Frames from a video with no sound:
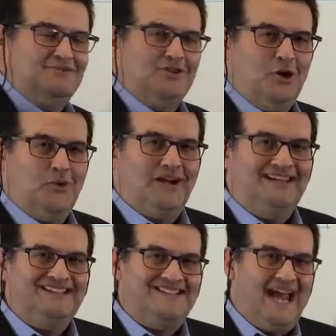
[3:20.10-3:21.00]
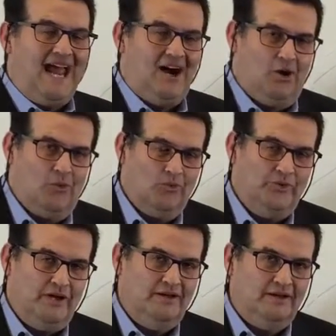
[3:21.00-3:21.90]
of going
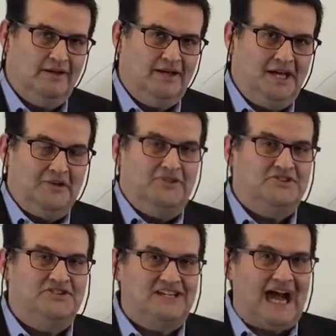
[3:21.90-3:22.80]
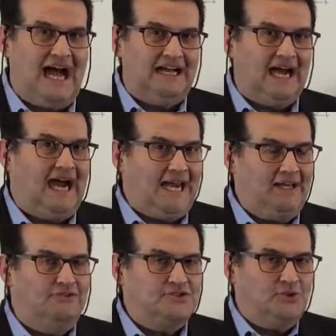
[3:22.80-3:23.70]
down, the stock I
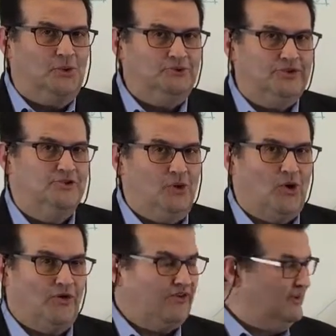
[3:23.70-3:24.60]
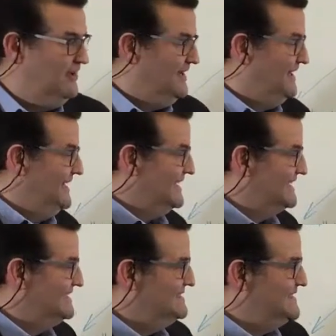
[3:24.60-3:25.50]
have sold short
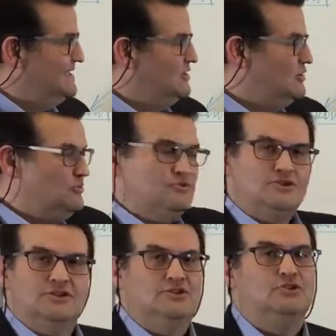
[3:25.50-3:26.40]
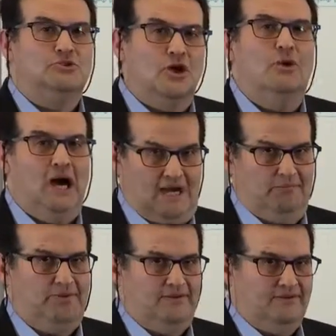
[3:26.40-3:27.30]
continues to go
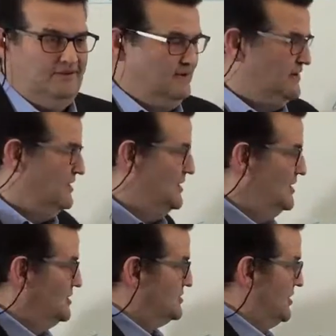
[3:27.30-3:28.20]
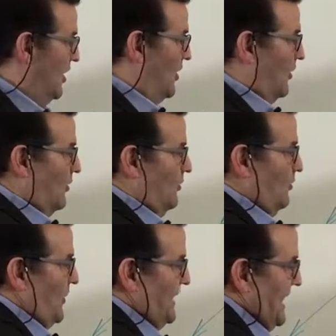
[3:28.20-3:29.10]
up. So
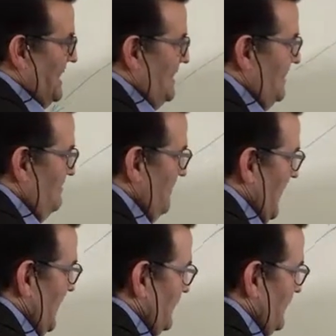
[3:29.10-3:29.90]
when I hit my